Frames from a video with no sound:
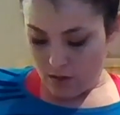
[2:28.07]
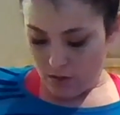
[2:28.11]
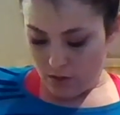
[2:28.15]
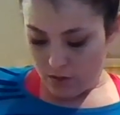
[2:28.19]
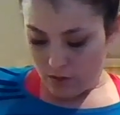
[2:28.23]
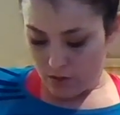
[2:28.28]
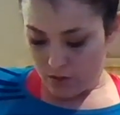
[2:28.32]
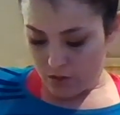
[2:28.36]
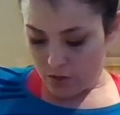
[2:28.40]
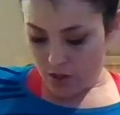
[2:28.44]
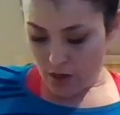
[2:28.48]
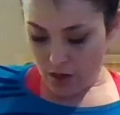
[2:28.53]

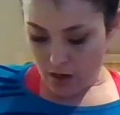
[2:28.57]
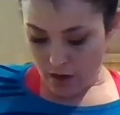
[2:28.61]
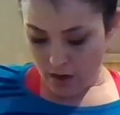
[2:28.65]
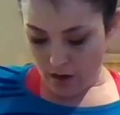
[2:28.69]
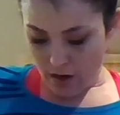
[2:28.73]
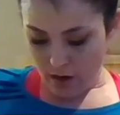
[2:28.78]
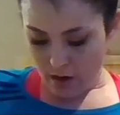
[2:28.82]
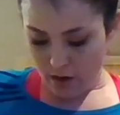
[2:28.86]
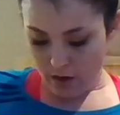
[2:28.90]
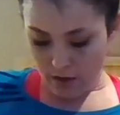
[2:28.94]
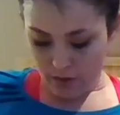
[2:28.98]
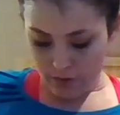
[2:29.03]

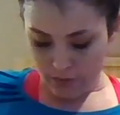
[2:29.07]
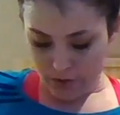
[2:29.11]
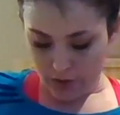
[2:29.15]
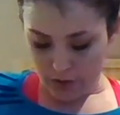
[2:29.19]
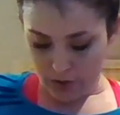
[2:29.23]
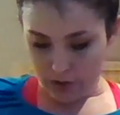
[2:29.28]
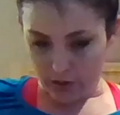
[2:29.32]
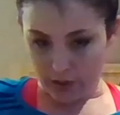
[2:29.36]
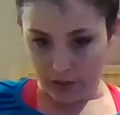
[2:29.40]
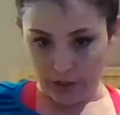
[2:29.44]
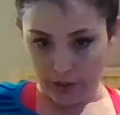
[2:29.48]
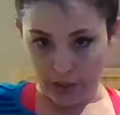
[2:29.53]
So
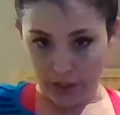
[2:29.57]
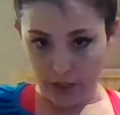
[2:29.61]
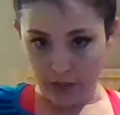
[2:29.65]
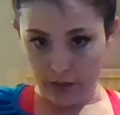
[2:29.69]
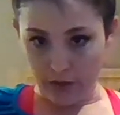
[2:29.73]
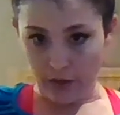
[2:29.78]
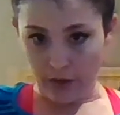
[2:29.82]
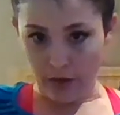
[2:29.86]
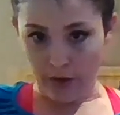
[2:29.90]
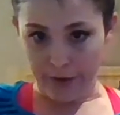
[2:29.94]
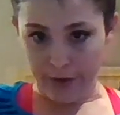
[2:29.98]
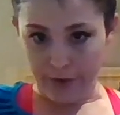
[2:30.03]
just clean
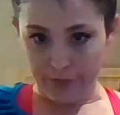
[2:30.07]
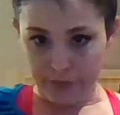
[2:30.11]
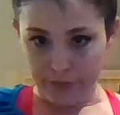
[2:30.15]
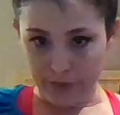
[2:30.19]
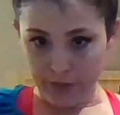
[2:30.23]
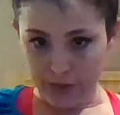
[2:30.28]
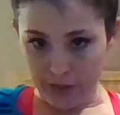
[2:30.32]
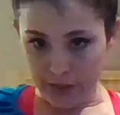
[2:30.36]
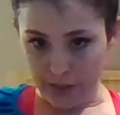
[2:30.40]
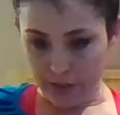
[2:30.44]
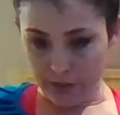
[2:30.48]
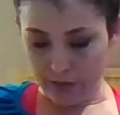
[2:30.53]
her off a
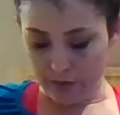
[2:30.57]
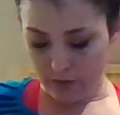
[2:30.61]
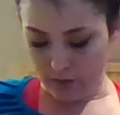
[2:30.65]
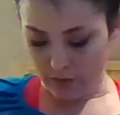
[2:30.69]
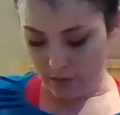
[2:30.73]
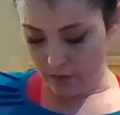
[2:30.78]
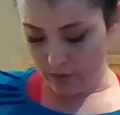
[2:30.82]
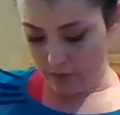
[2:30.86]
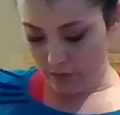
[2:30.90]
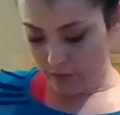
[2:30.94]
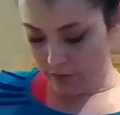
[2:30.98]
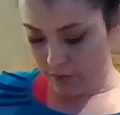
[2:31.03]

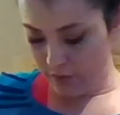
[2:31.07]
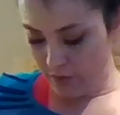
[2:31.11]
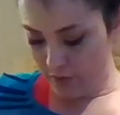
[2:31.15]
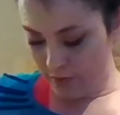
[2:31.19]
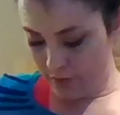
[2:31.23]
little.